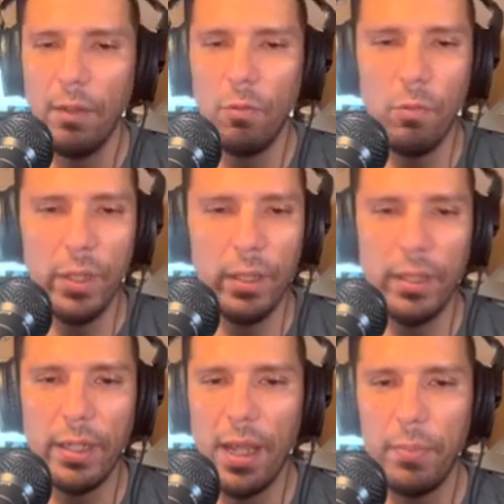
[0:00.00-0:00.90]
really
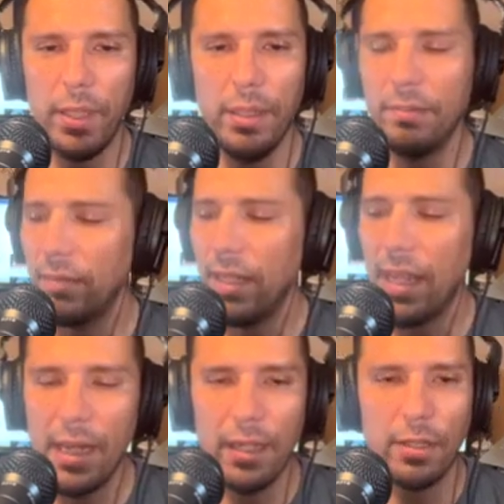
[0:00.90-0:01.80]
unhappy,
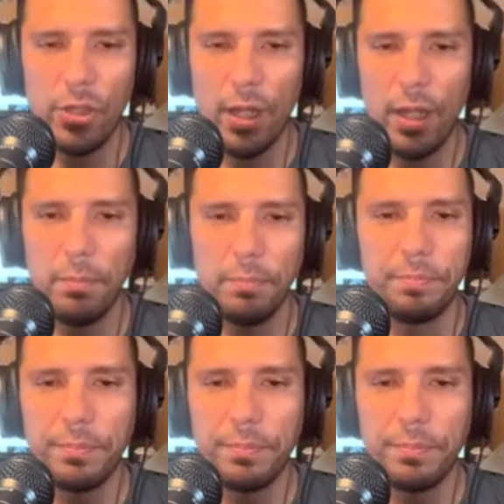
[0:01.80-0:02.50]
hated the job.